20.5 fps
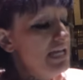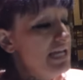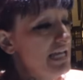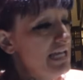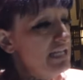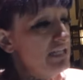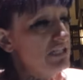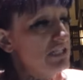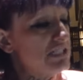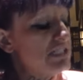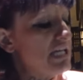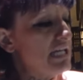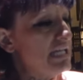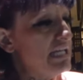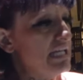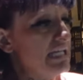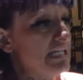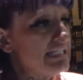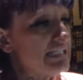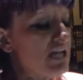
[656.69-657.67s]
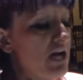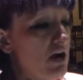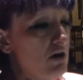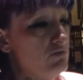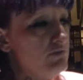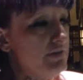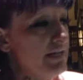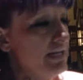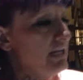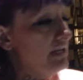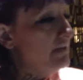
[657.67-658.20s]
He looks like he is
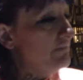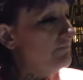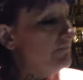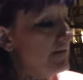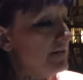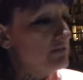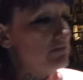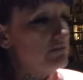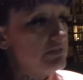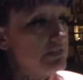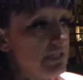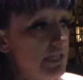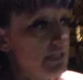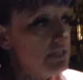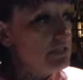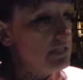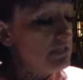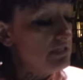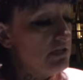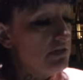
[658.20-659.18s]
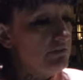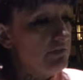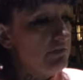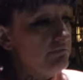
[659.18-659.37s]
already in the final stages of